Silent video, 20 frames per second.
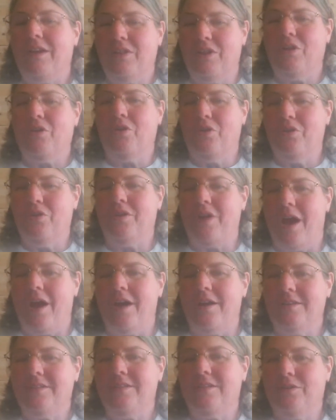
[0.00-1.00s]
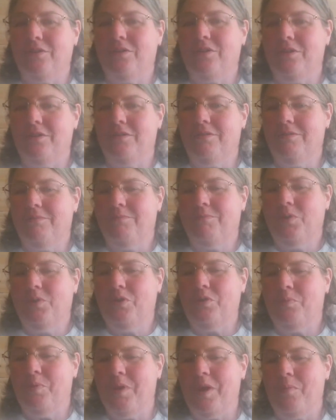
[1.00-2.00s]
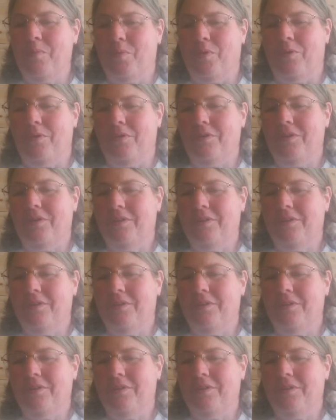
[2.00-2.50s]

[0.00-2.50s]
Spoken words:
They're good guys. They're good people.